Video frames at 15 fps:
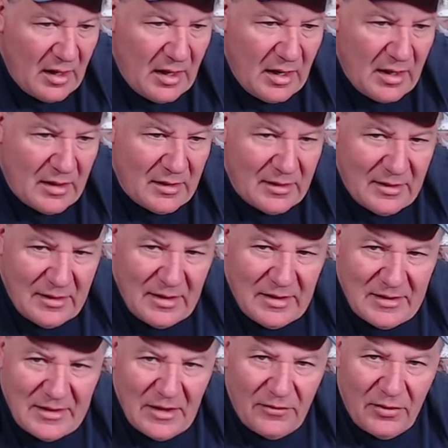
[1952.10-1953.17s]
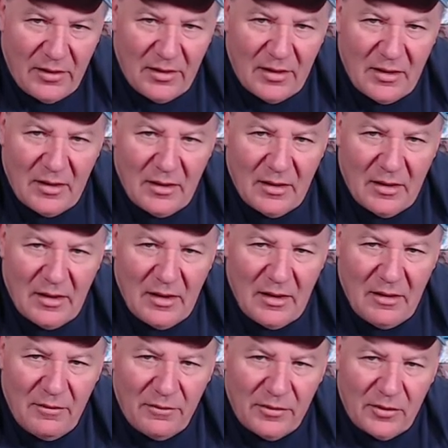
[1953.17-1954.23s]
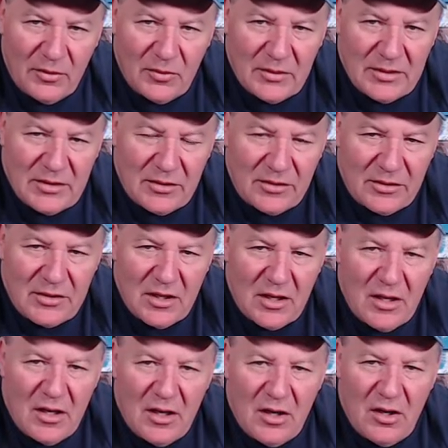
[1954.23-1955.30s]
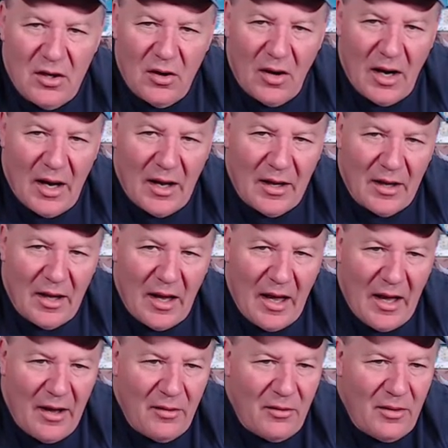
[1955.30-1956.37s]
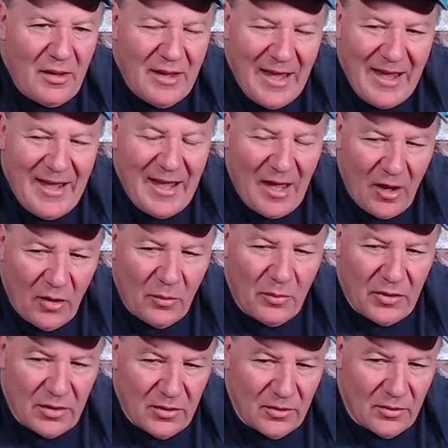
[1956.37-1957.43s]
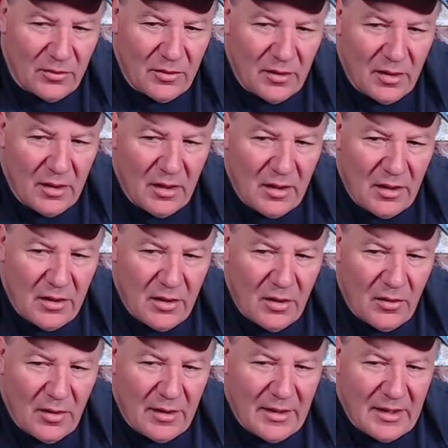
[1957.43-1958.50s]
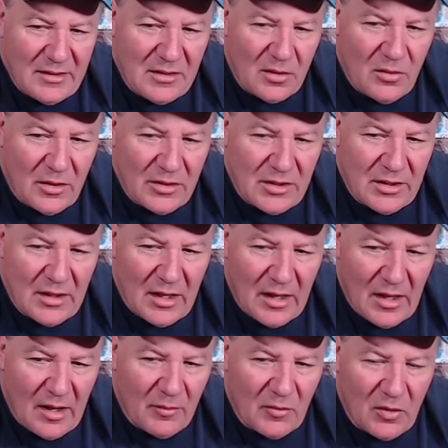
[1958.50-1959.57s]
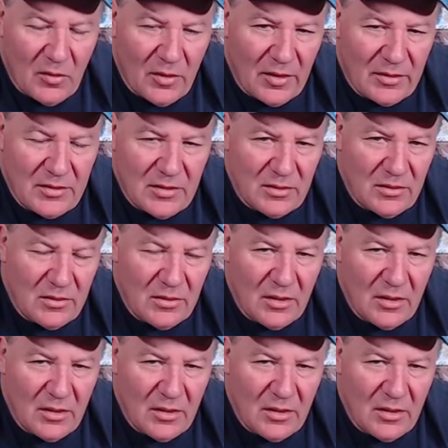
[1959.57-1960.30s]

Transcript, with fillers: and these different influencers, you know, how do they help you? You know, and that's a question that I'm going to